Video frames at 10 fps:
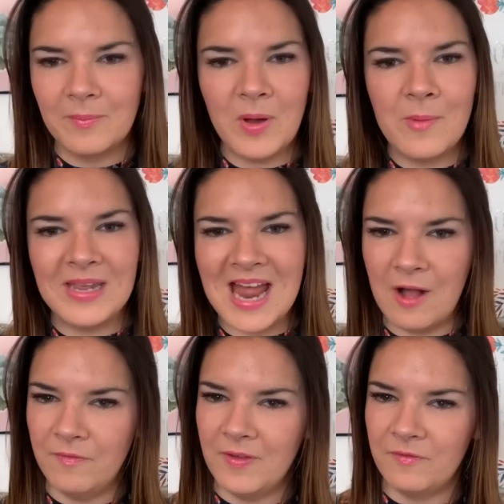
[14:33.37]
buy me an
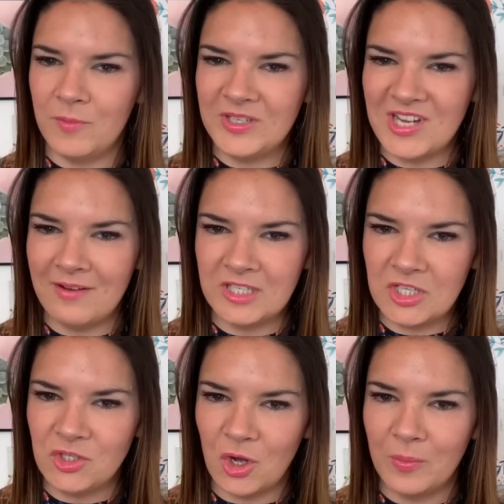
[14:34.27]
outfit from a
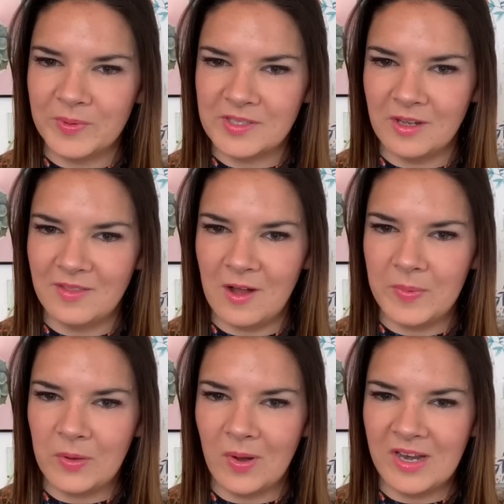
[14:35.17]
charity shop, so that'll
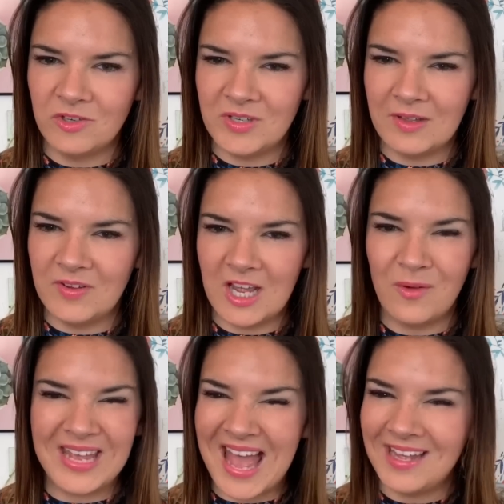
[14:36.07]
be quite an interesting video,
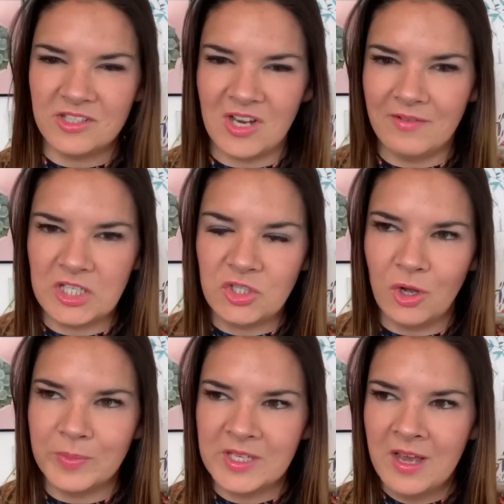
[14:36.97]
and he hates charity
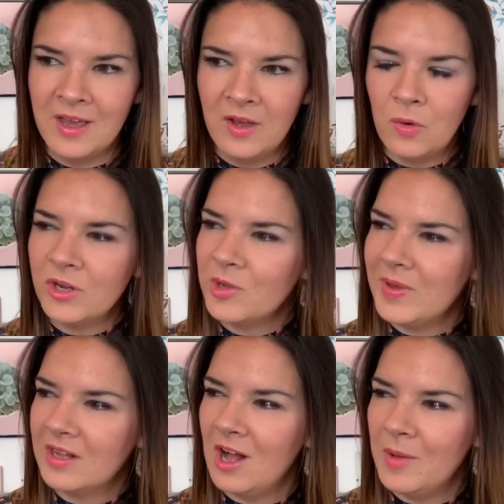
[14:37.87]
shops. Or it could
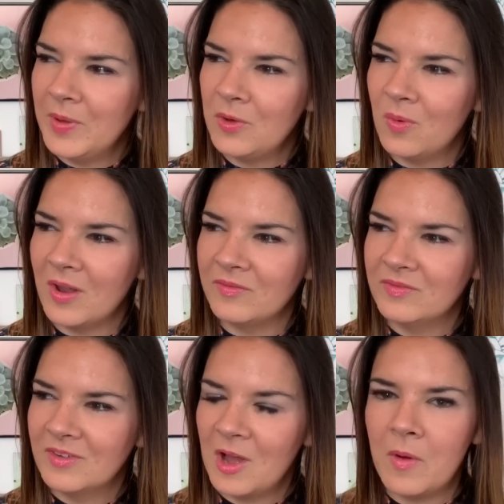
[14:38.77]
be a car boot
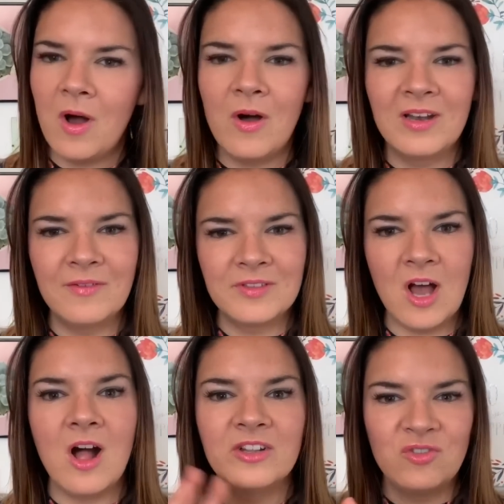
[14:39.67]
one. Oh, I'd love to,
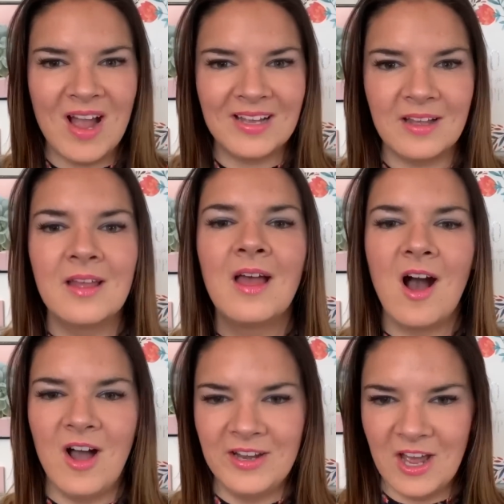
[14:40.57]
it'll
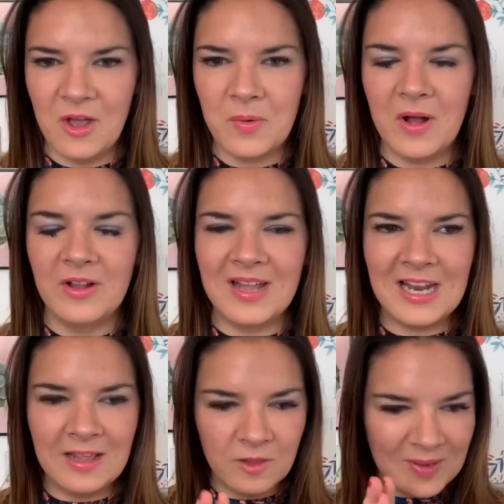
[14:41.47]

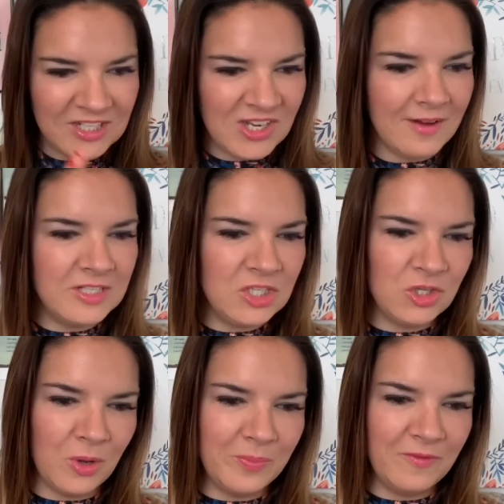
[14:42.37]
either be a charity
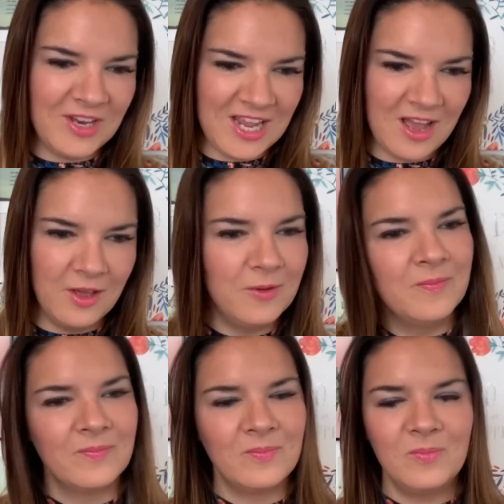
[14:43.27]
shop
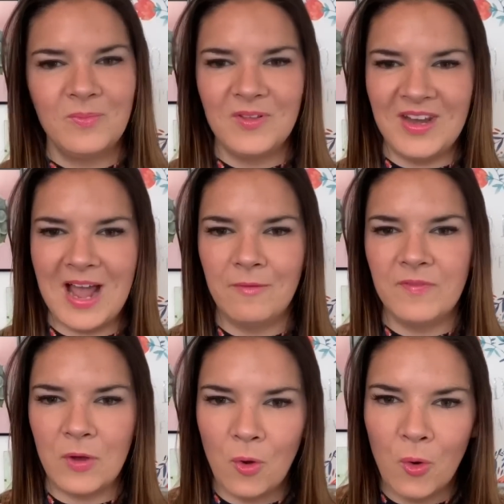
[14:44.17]
video with an
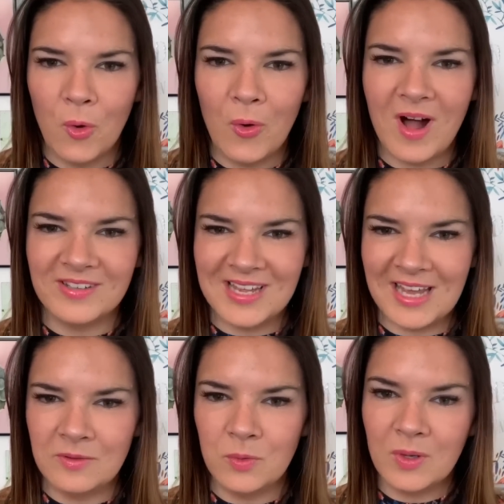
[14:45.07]
outfit, or I'll
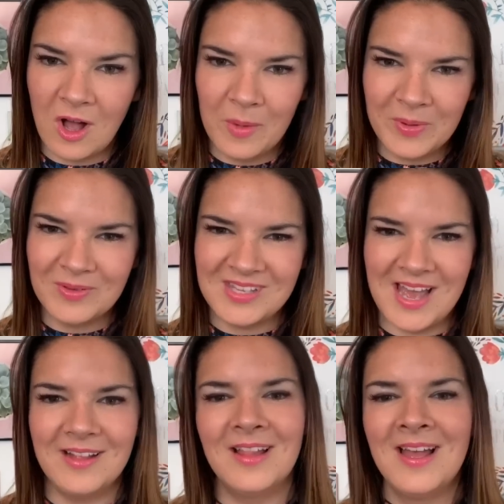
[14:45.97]
take him to a car boot
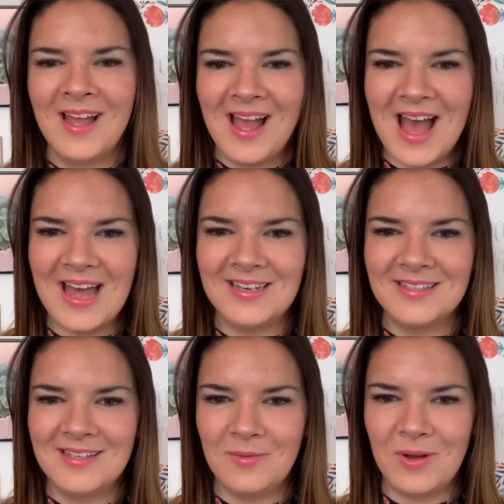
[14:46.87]
sale,
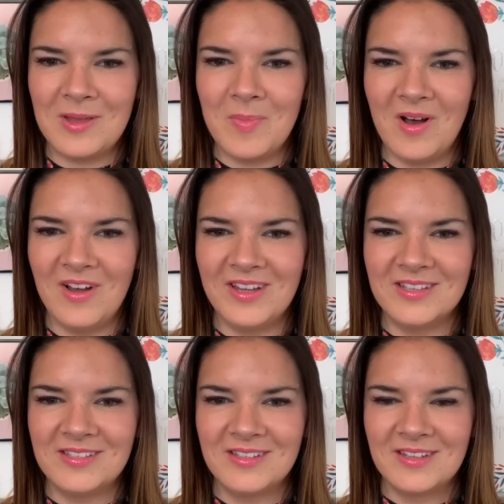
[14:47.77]
and see what he
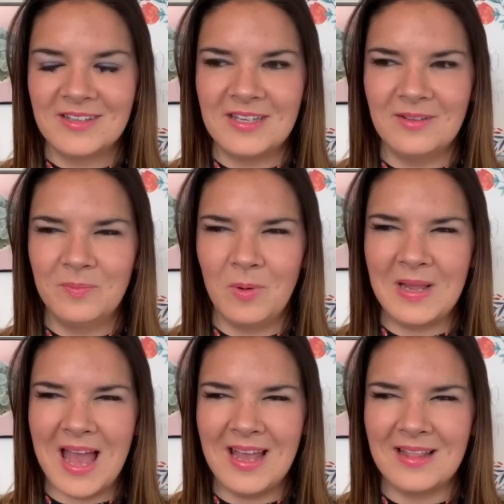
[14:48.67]
buys, because he'll
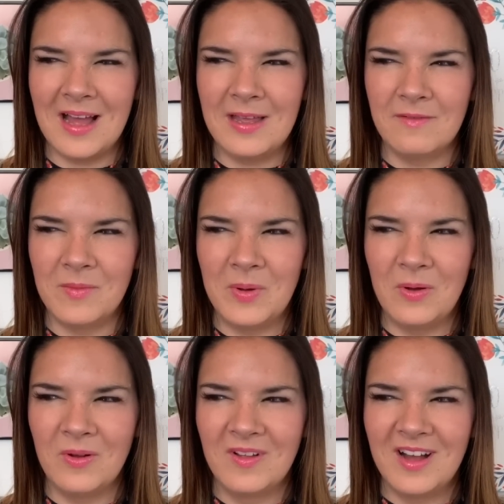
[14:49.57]
probably hate that even
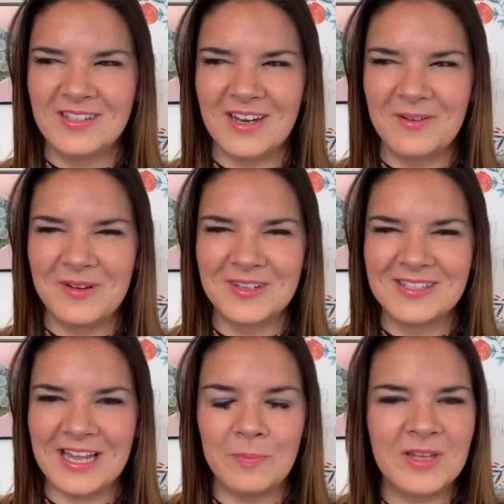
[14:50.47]
more. I don't know, we'll
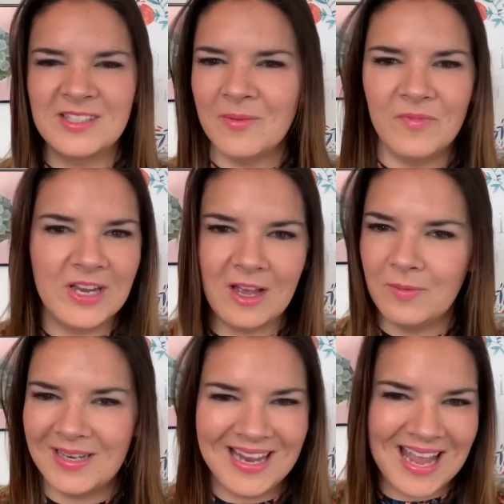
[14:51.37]
see. It'll be some video
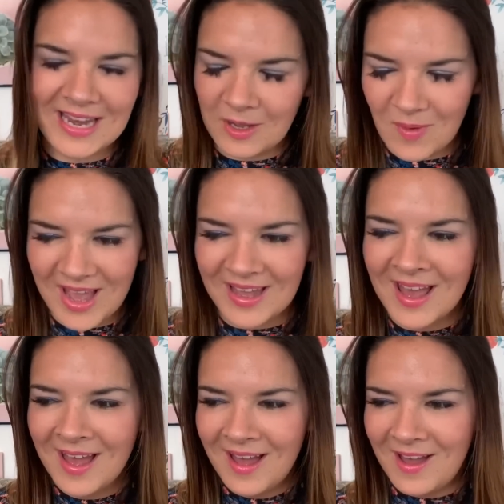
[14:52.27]
with Lee anyway.
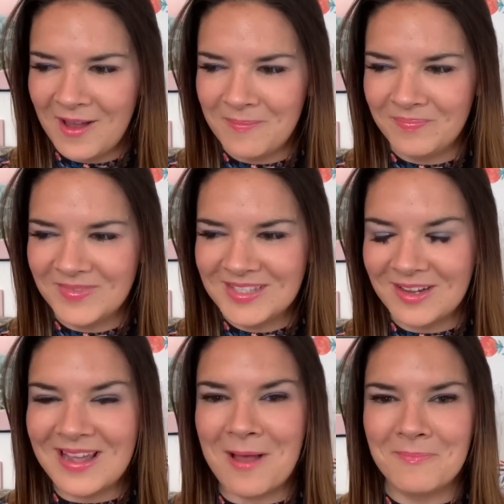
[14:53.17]

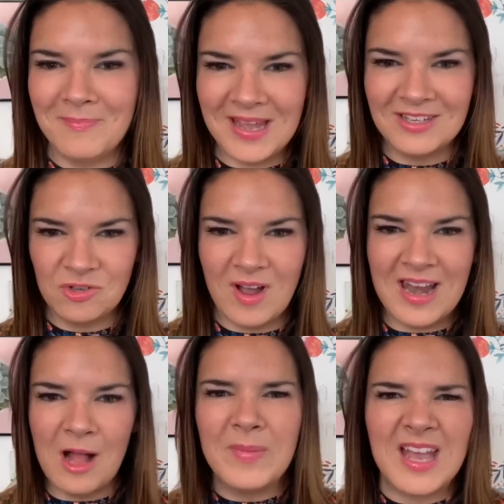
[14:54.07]
So yeah, try
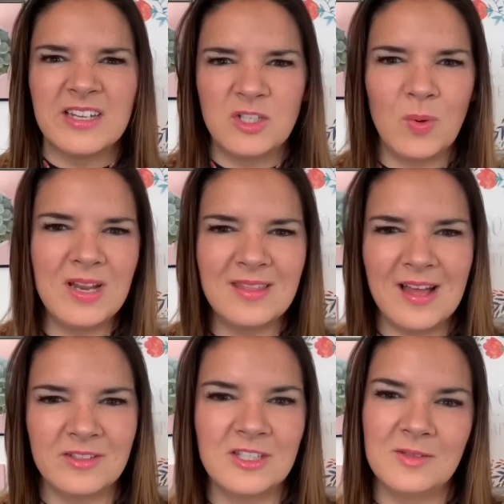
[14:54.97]
and help me get to
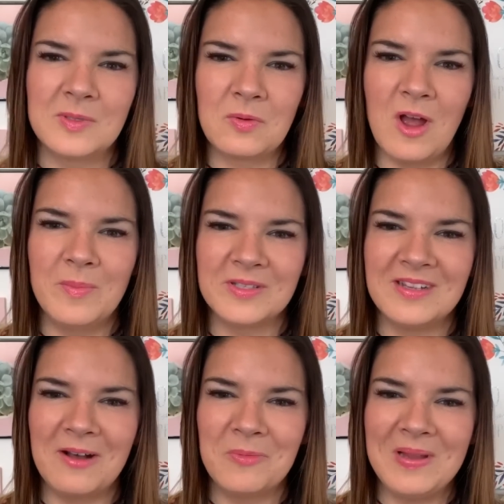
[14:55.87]
20,000 subscribers,
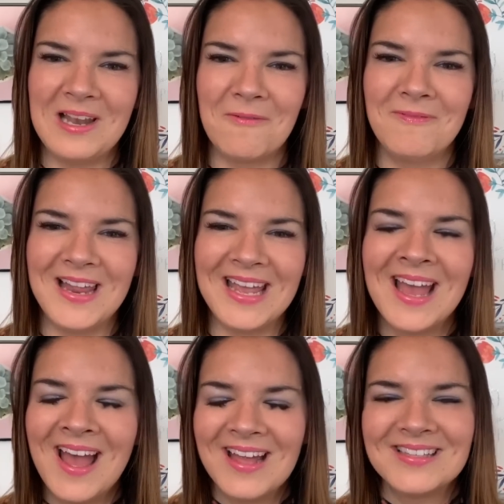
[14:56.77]
and that would be lovely.
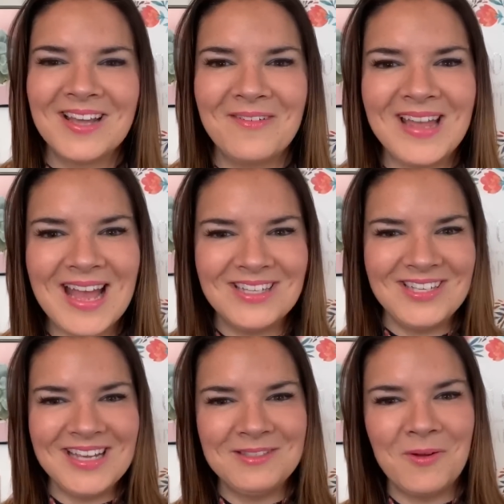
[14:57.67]
So yeah,
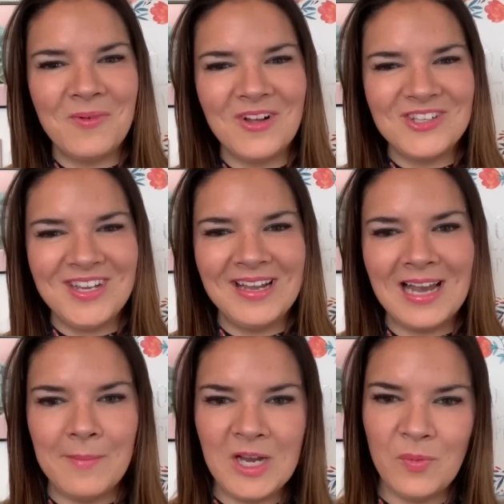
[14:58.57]
cheers for watching.
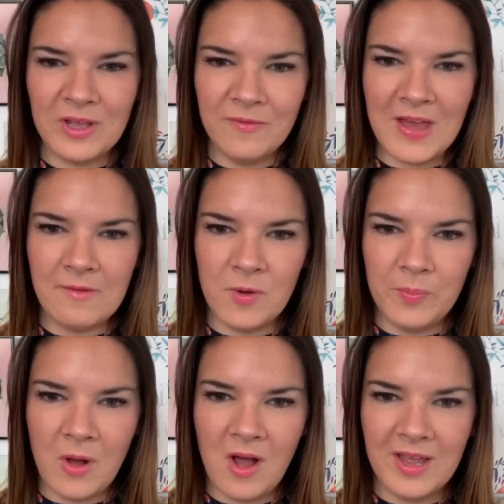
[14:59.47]
Let me know what your
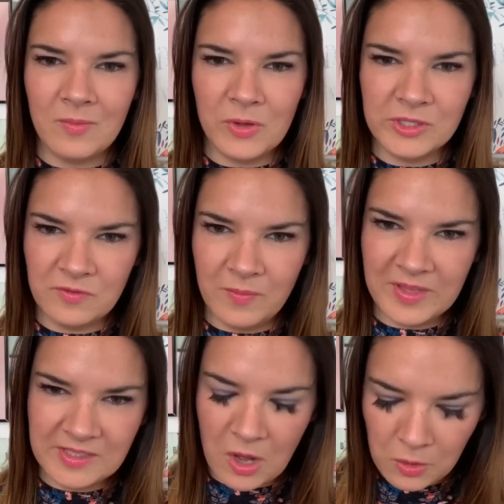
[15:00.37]
favourite buy was from
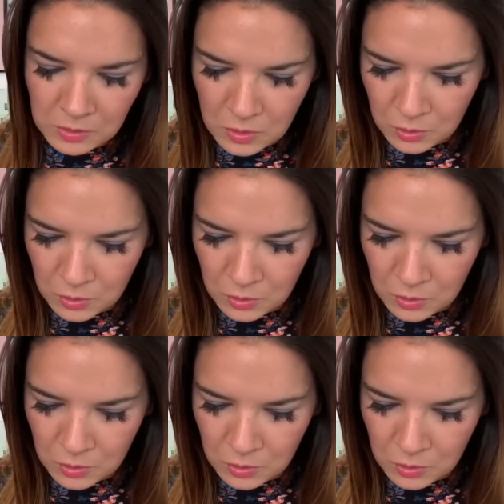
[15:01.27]
this whole